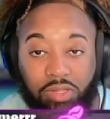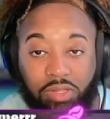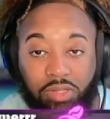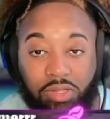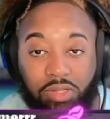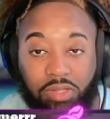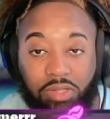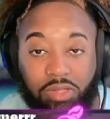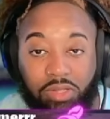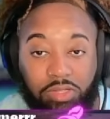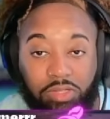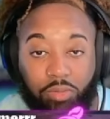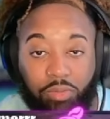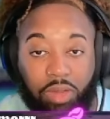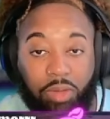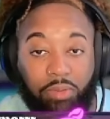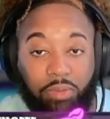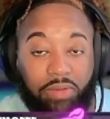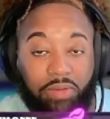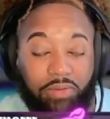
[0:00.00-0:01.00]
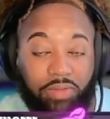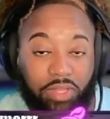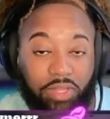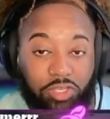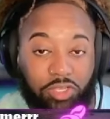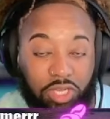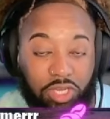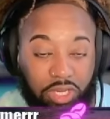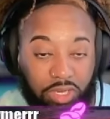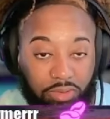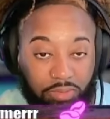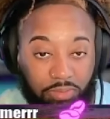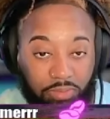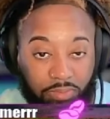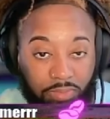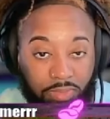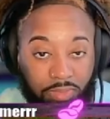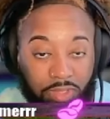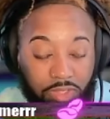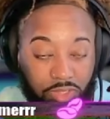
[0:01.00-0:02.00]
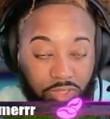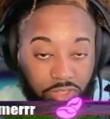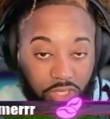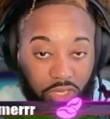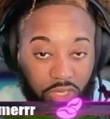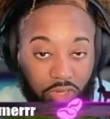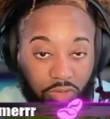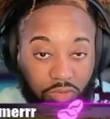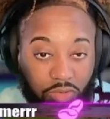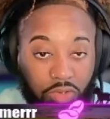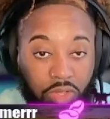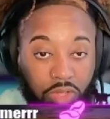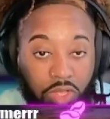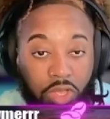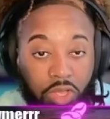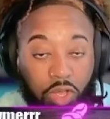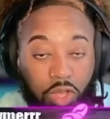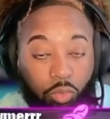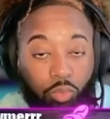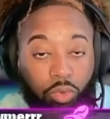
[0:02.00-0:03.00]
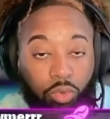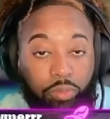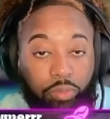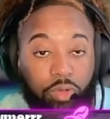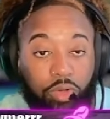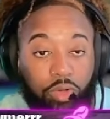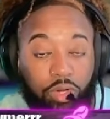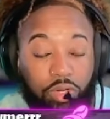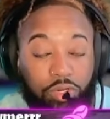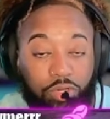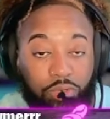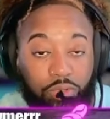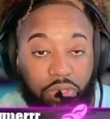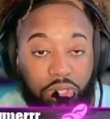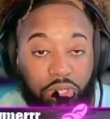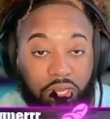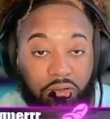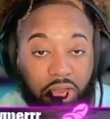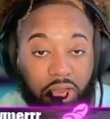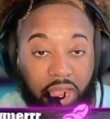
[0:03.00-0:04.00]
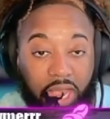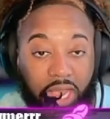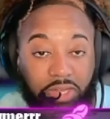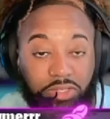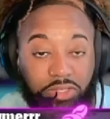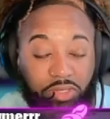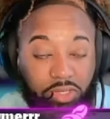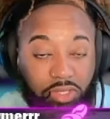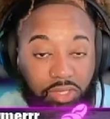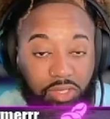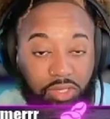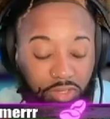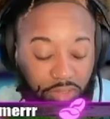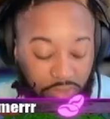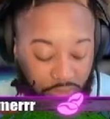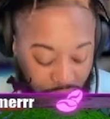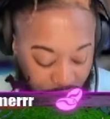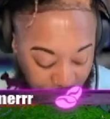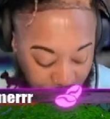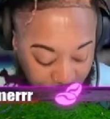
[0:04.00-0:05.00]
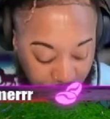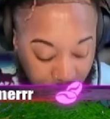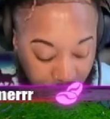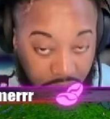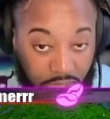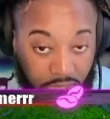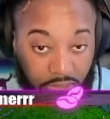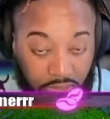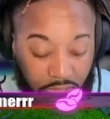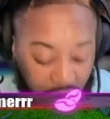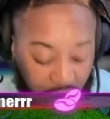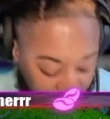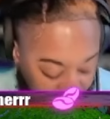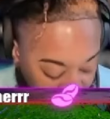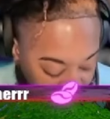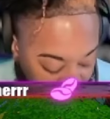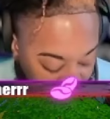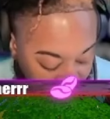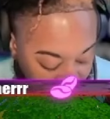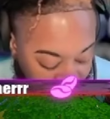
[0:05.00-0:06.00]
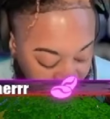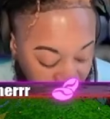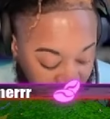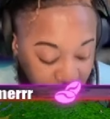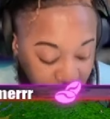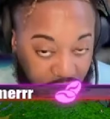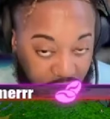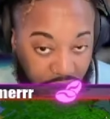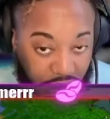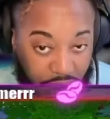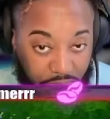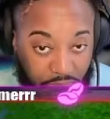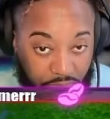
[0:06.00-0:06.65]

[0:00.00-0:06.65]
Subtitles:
So boom, now we have another shape. So what we're going to do here actually, now that we have this shape,